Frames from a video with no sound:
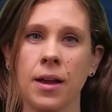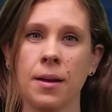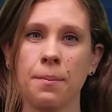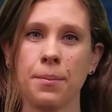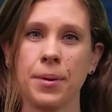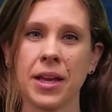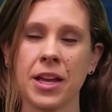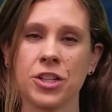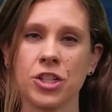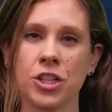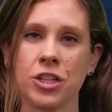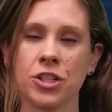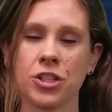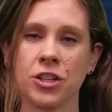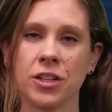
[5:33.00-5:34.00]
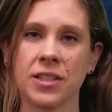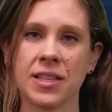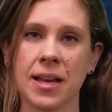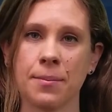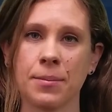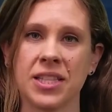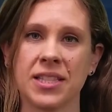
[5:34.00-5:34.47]
PHAs should
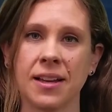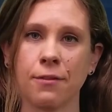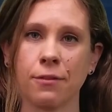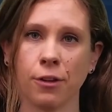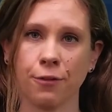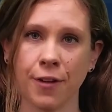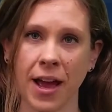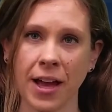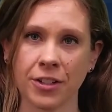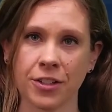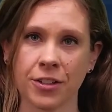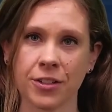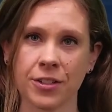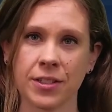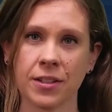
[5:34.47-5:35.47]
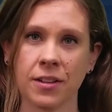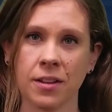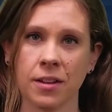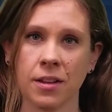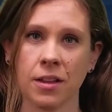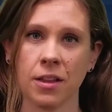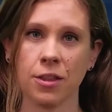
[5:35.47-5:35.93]
examine several factors:
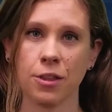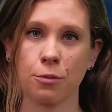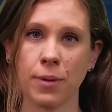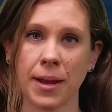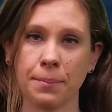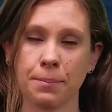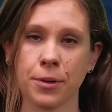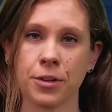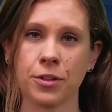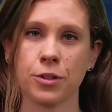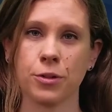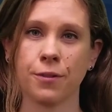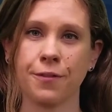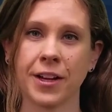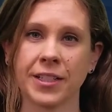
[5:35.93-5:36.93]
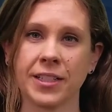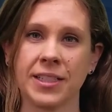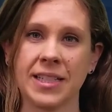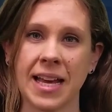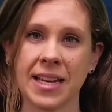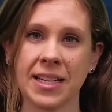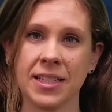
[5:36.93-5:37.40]
the rent burden to affected
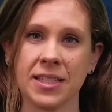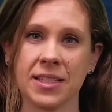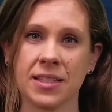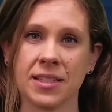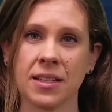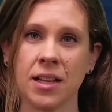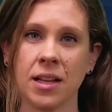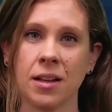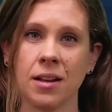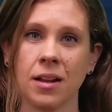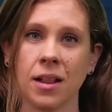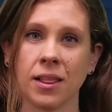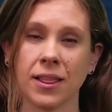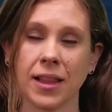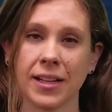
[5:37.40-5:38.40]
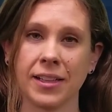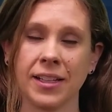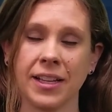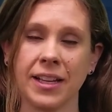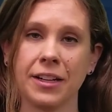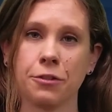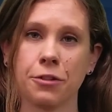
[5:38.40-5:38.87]
tenants, likely
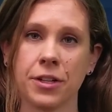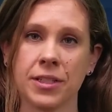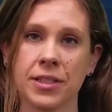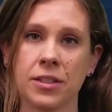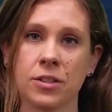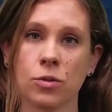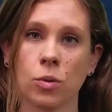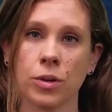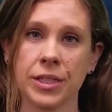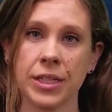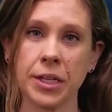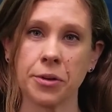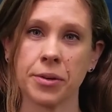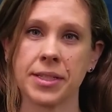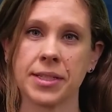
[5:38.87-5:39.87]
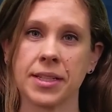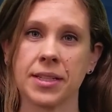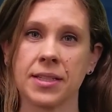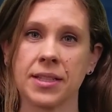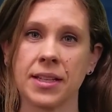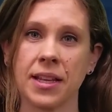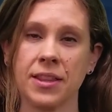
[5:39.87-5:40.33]
increases or
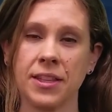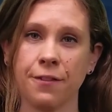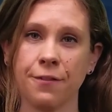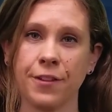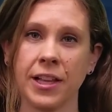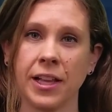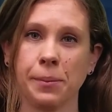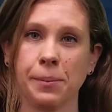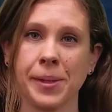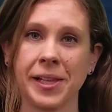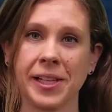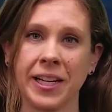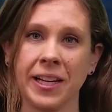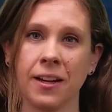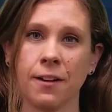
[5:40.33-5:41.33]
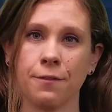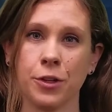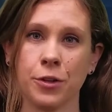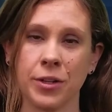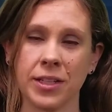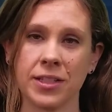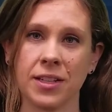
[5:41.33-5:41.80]
decreases in the availability of
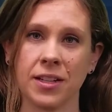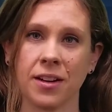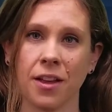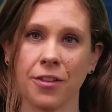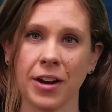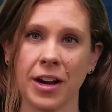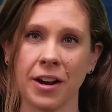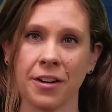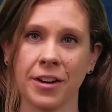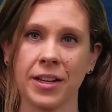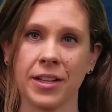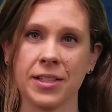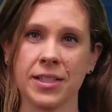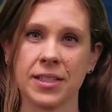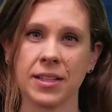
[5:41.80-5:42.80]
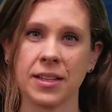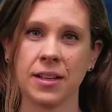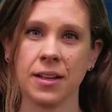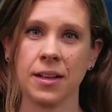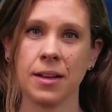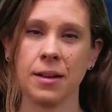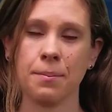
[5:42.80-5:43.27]
units in other areas,
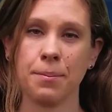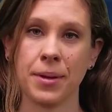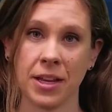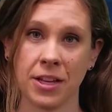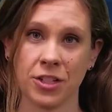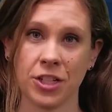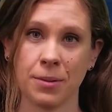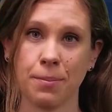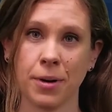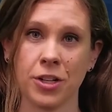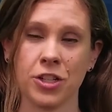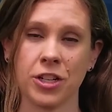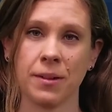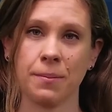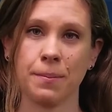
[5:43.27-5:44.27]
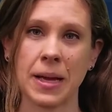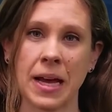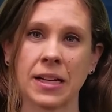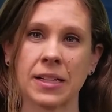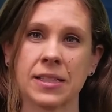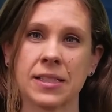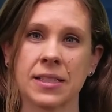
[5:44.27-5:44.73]
PHA budget
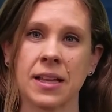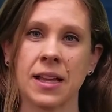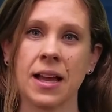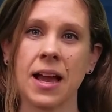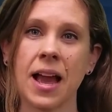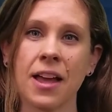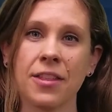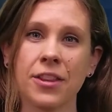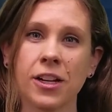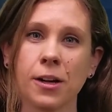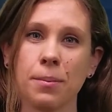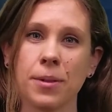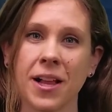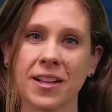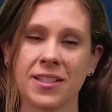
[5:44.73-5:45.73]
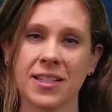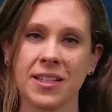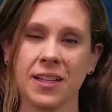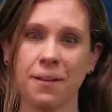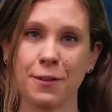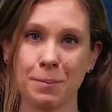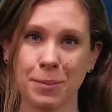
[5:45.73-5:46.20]
impacts, and the complexity
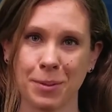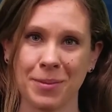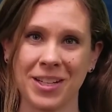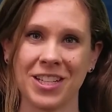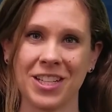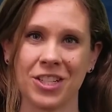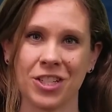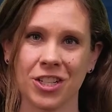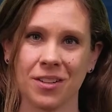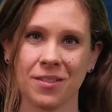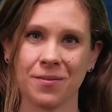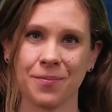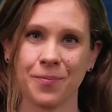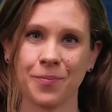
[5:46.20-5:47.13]
of implementation.